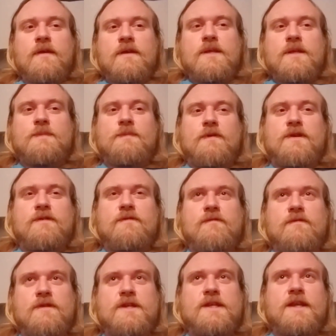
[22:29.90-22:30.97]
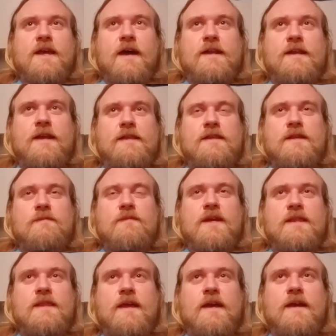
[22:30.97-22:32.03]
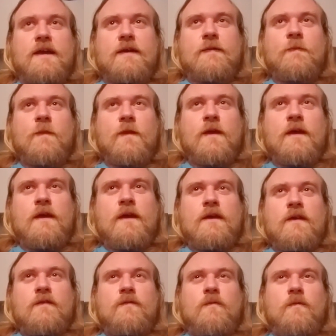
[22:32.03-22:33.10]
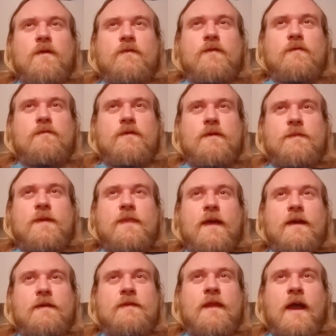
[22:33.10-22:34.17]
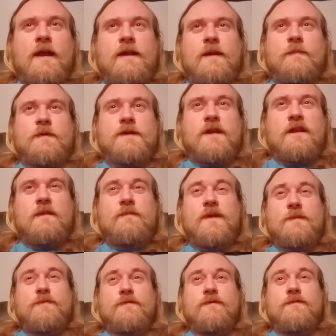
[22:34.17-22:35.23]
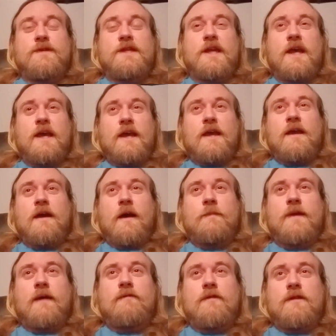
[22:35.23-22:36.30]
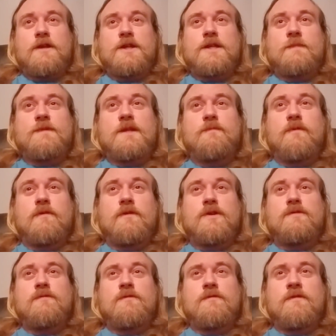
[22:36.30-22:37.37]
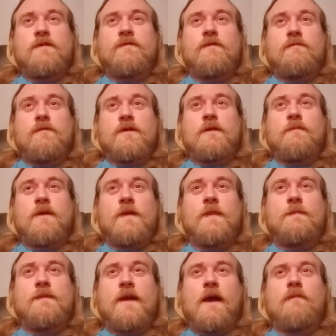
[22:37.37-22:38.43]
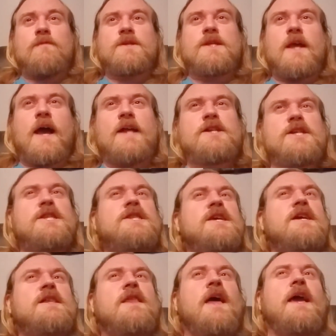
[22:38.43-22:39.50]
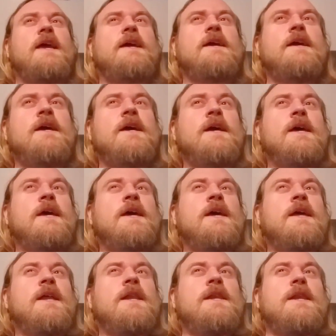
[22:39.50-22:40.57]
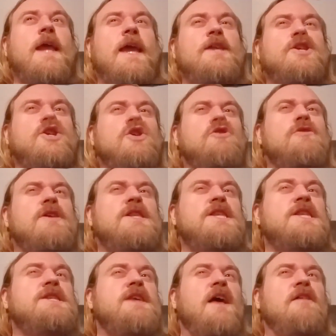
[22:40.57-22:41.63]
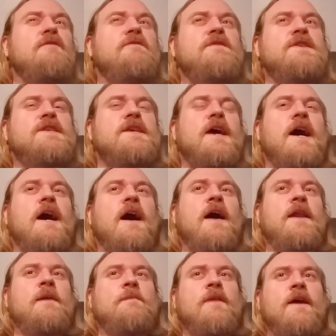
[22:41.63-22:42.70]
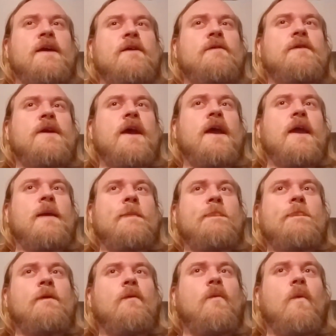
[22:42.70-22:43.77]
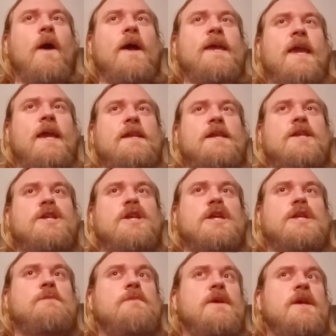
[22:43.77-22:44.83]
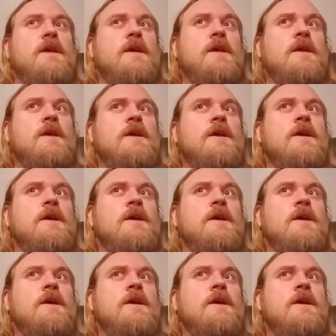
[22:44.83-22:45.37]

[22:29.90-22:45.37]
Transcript: Spiritual just kind of tends to mean like, if you I mean, like 90% of the people who say I'm not religious, I'm spiritual, if you really pin them down, will say I just think like nature itself is God. I'm like, okay, why can't it just be